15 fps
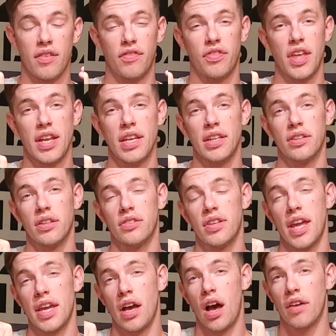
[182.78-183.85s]
if they need to
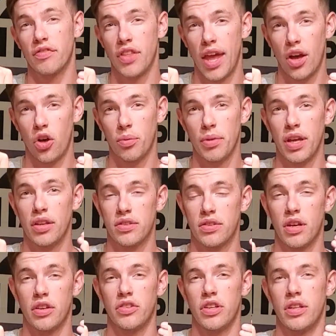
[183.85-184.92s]
take off the helmet and
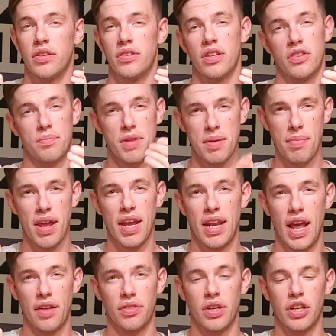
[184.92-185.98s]
such. And since me being
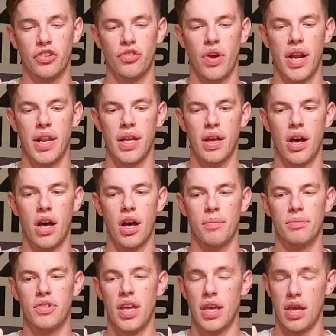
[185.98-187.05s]
in athletic training,
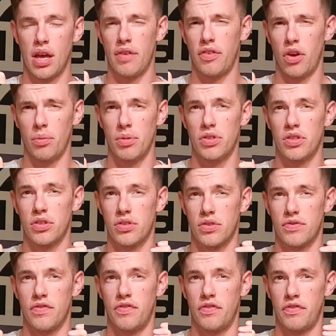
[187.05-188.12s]
taking off helmets
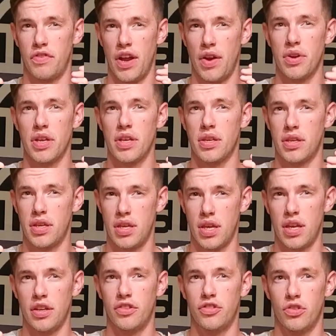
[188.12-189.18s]
is very
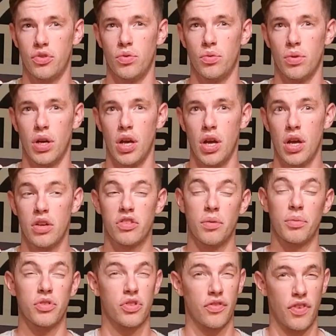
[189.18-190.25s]
key to
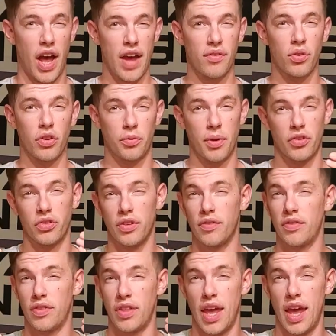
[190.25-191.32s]
someone's survival, especially
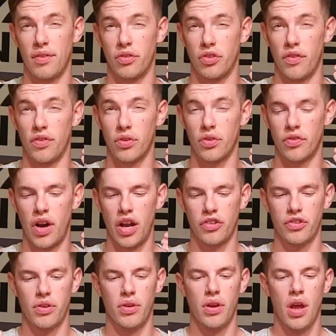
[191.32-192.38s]
if they have a cervical
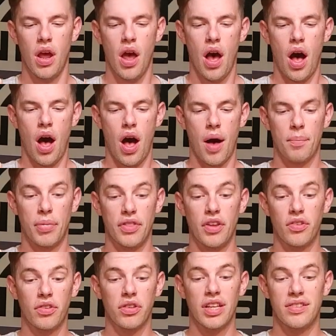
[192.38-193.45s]
fracture. But
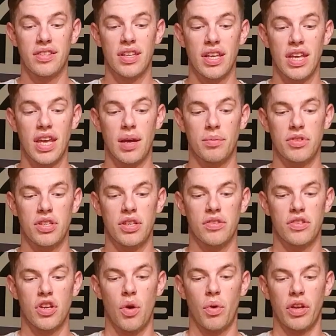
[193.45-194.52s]
this lets the
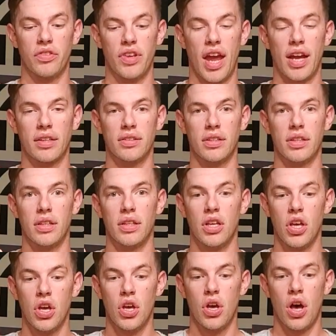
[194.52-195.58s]
EMTs know exactly
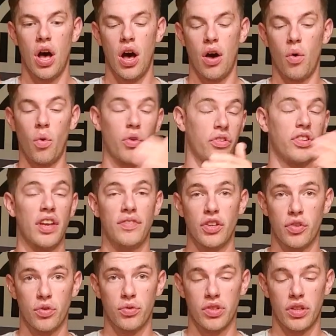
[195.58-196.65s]
or safety
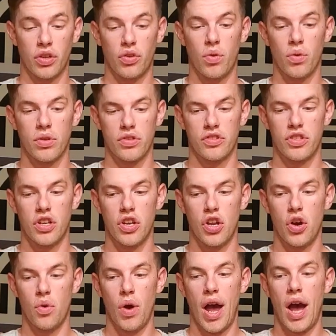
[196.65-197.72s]
crews on the course to
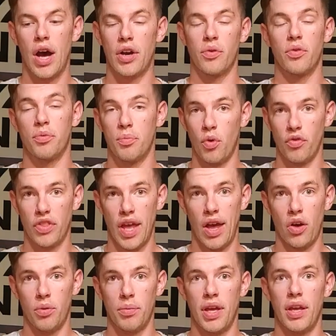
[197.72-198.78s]
know how to remove the
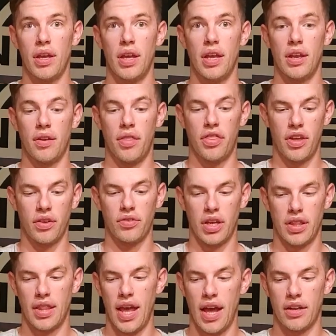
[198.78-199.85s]
helmet and things
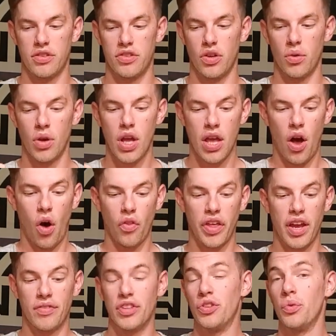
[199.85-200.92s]
like that. So all
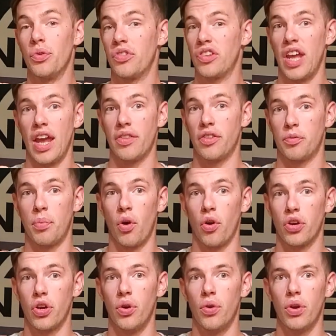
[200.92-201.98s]
they have to do is scan this
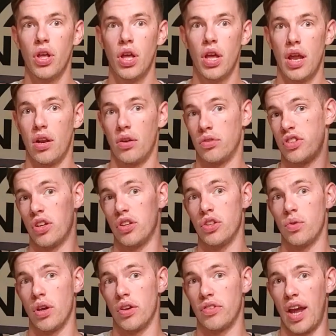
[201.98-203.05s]
barcode and it'll tell
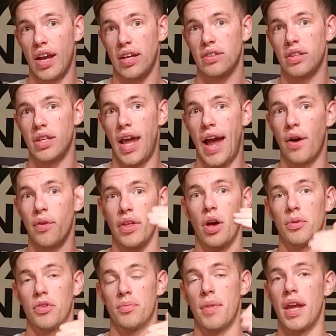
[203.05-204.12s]
you exactly how the
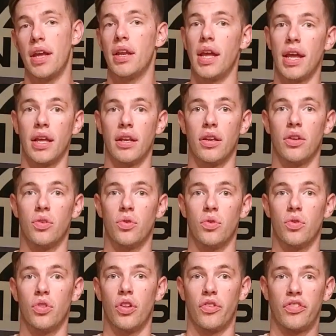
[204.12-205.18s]
helmet's made and
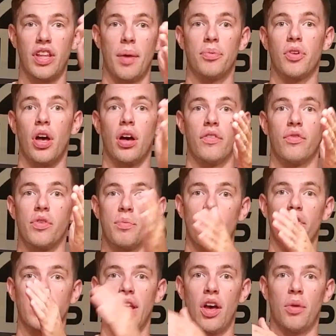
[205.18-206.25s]
the steps of
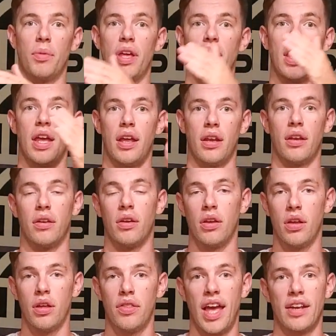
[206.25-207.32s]
removing the helmet in
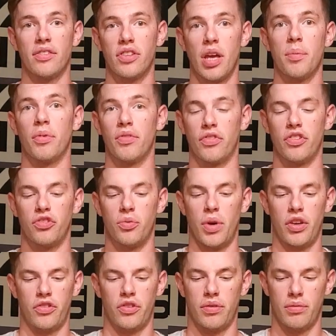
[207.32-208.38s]
that type of
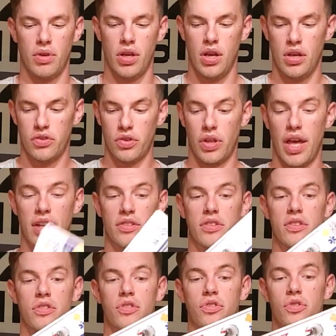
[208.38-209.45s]
situation. So that's
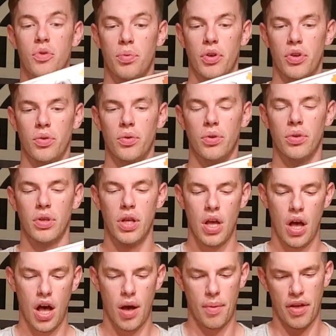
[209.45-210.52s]
super cool.
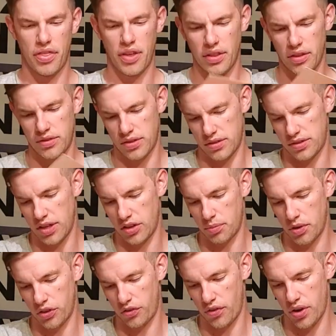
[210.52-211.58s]
I think this is 6
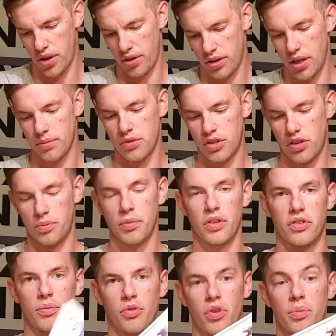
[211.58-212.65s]
months free. Yep, 6
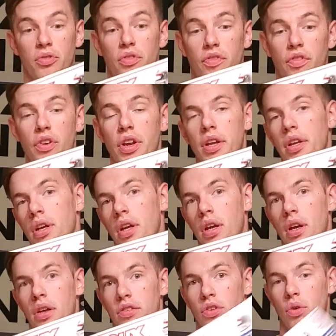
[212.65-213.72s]
months subscription free.
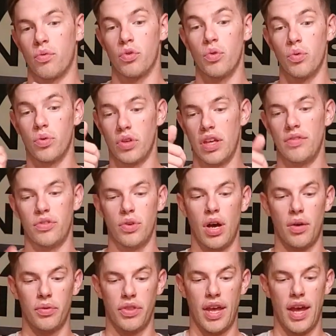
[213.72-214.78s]
So Roux gives you
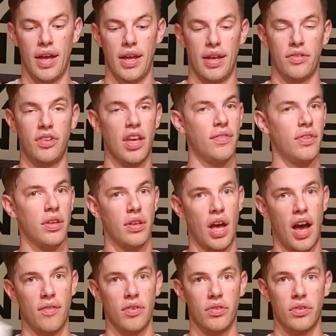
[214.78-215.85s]
out that, and safety
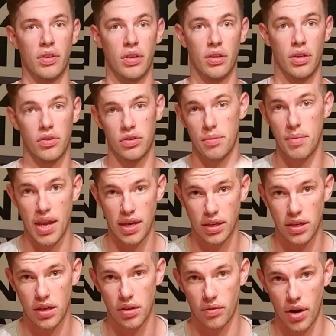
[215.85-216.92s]
obviously is the main
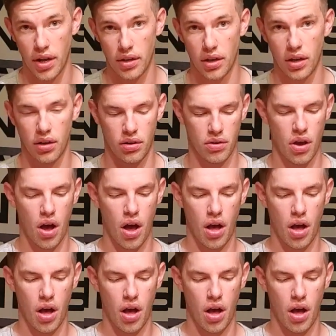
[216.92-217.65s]
key, right, in